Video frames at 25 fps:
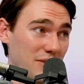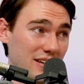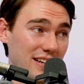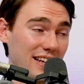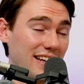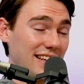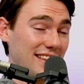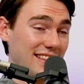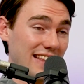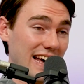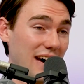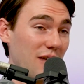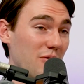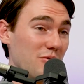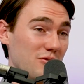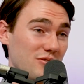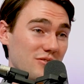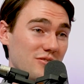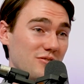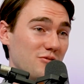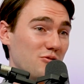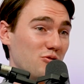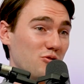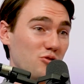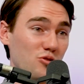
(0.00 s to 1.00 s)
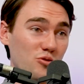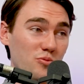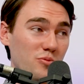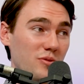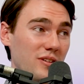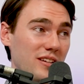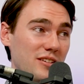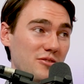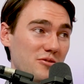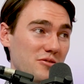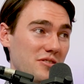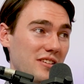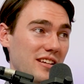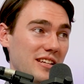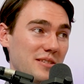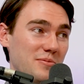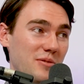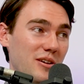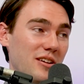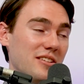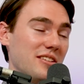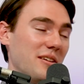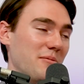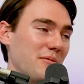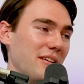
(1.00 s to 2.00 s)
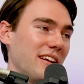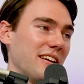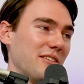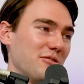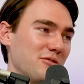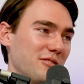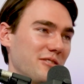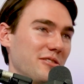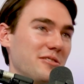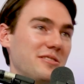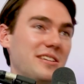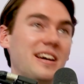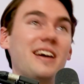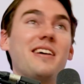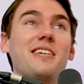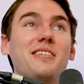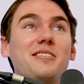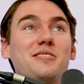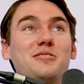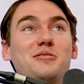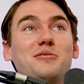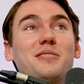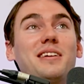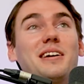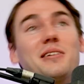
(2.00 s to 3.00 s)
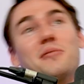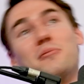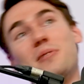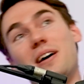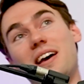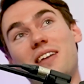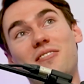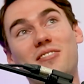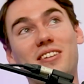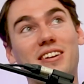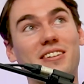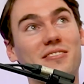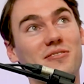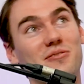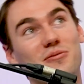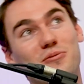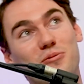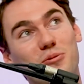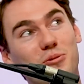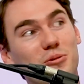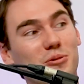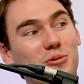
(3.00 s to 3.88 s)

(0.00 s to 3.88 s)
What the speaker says: I mean, like that was a super interesting experience. I mean, like it was a little tiring because you were like waving